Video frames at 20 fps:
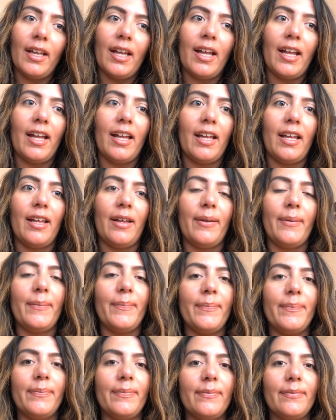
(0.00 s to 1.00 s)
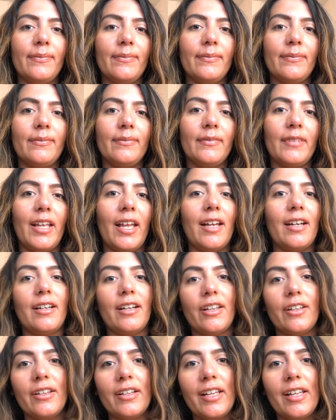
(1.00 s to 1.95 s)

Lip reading: he had another